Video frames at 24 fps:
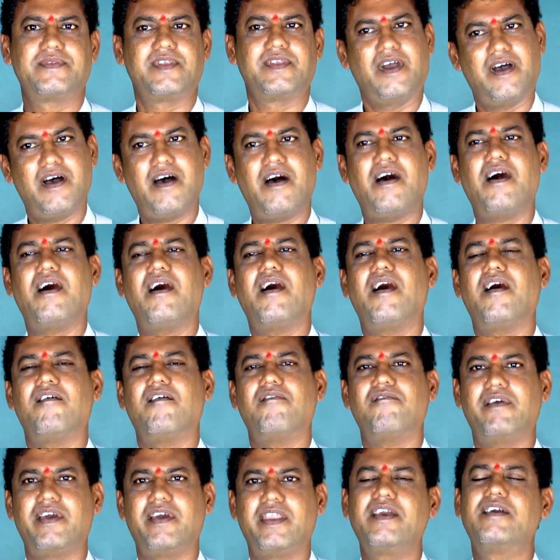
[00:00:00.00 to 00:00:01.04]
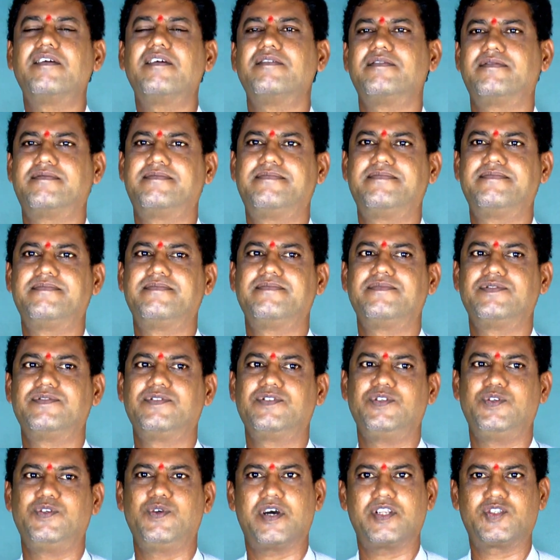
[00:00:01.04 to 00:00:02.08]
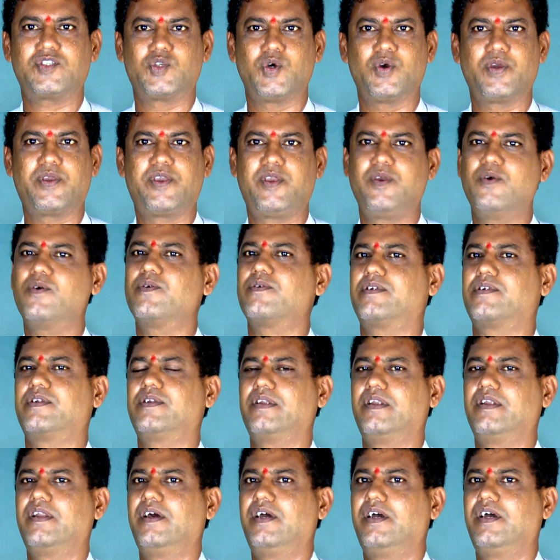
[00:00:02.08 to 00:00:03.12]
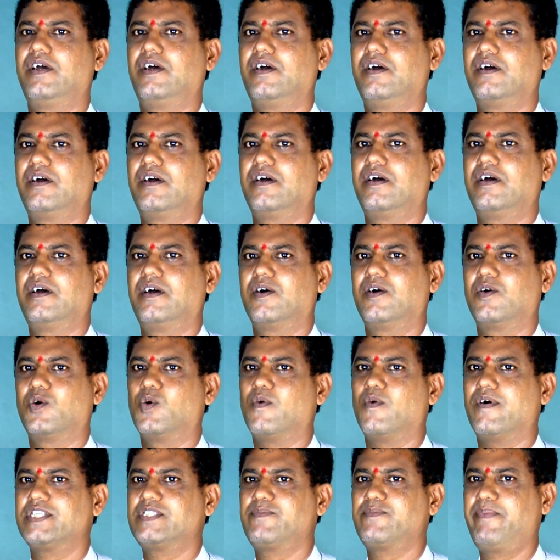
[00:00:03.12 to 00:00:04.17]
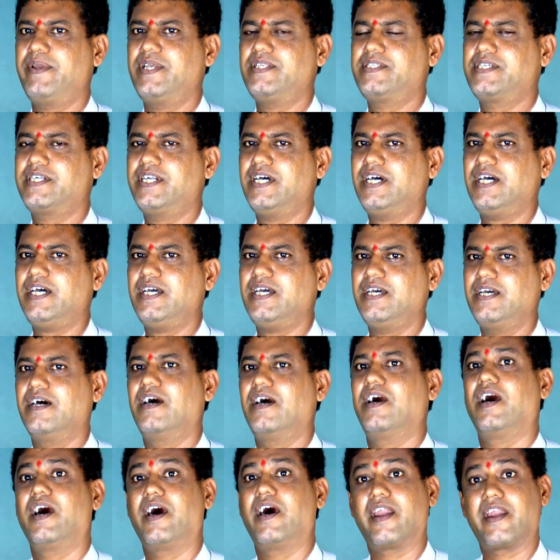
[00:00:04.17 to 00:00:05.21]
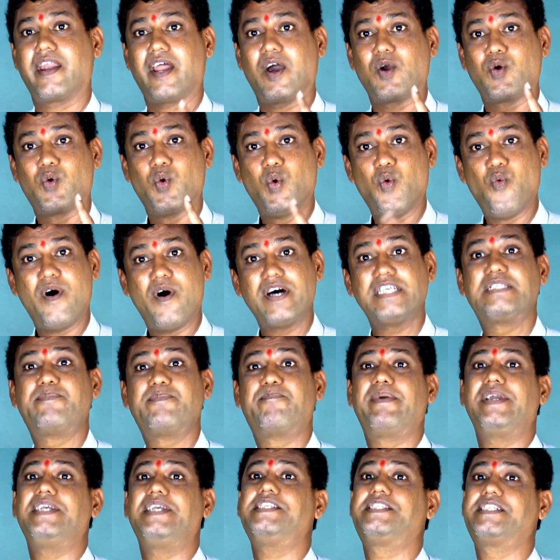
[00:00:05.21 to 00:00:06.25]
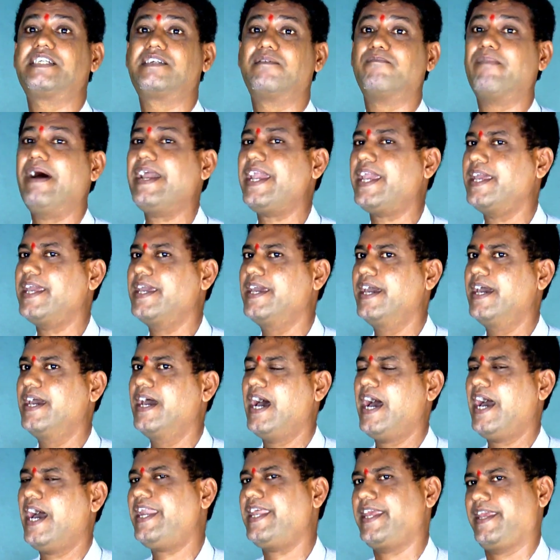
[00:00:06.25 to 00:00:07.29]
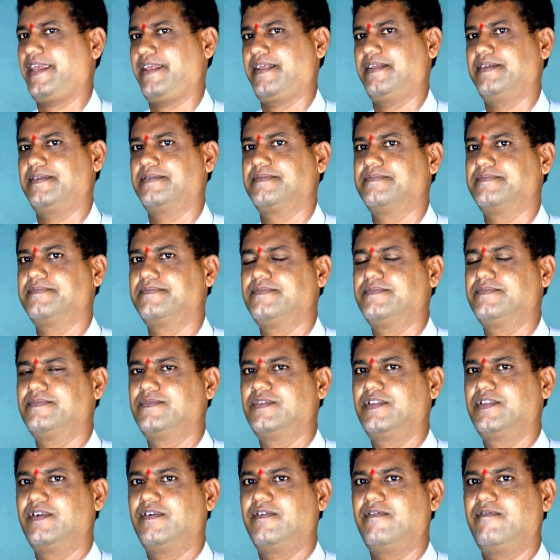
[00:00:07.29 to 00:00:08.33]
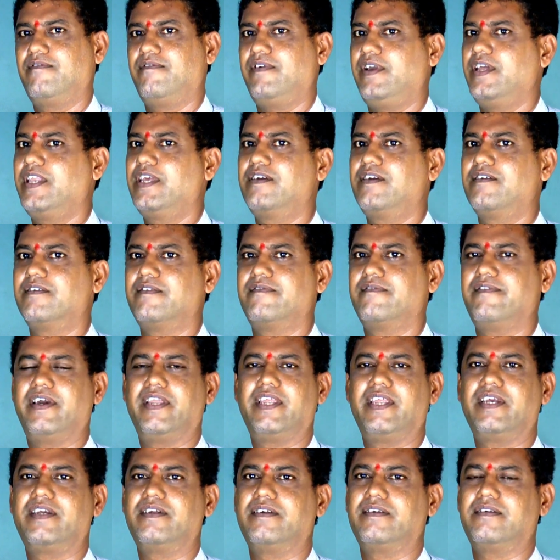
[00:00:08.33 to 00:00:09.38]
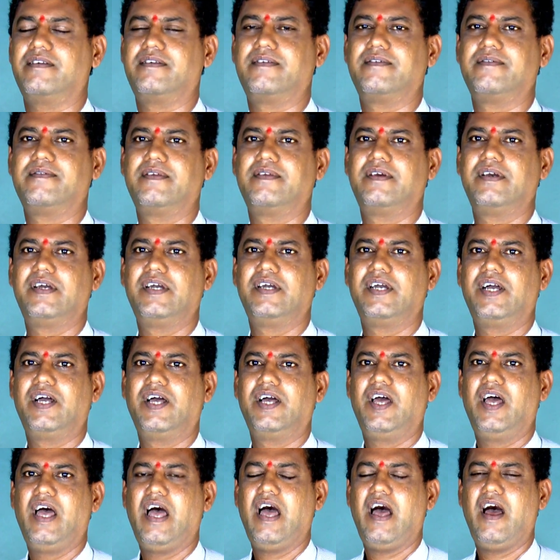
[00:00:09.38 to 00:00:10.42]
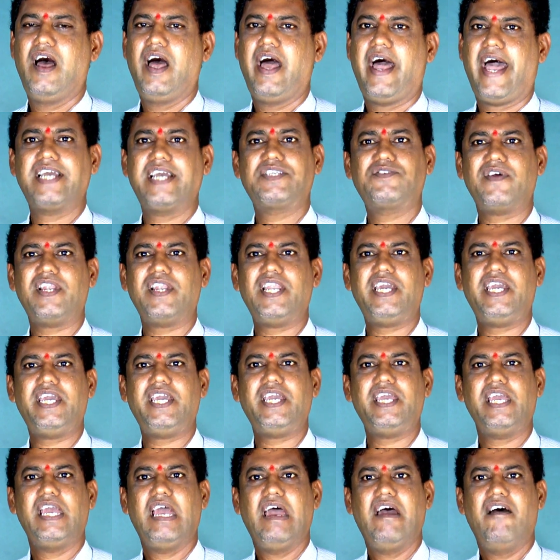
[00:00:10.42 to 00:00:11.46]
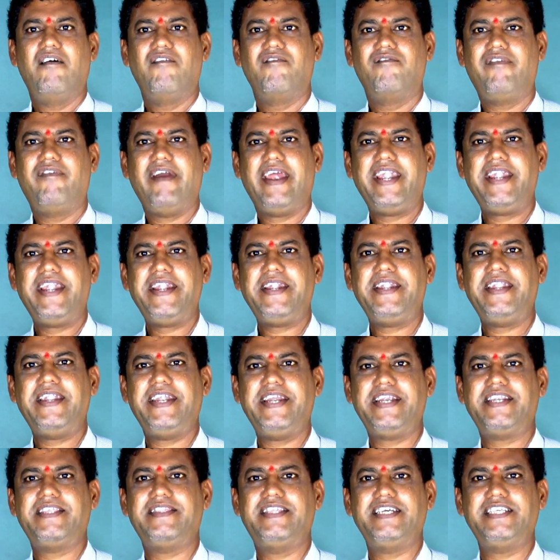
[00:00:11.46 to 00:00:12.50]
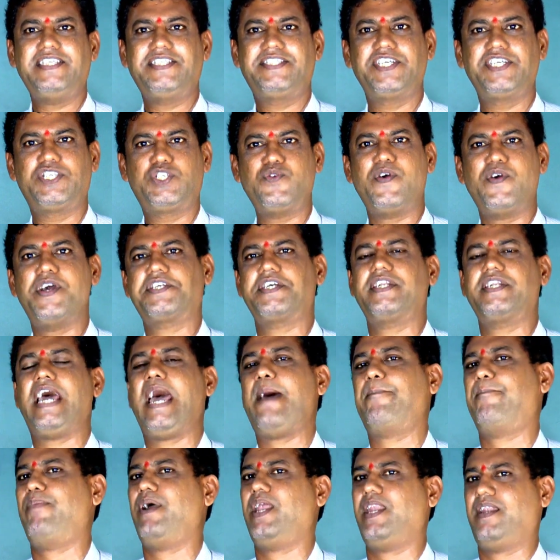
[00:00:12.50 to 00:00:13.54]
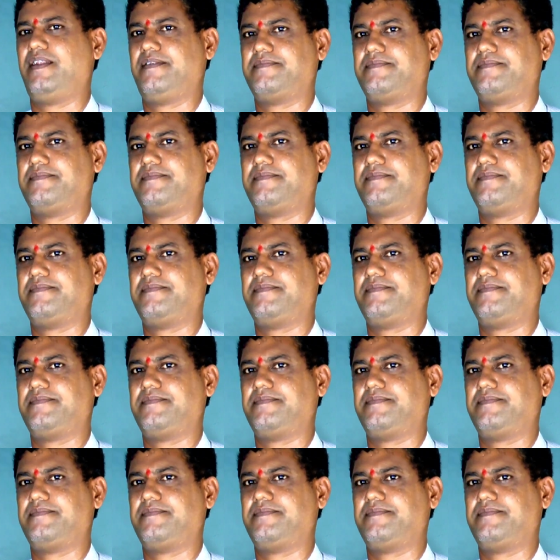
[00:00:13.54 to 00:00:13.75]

Yeah, very good, you are so cute. Who was pinched? Raghu was pinched by Hari. Very good, very good. Actually when did this situation happen?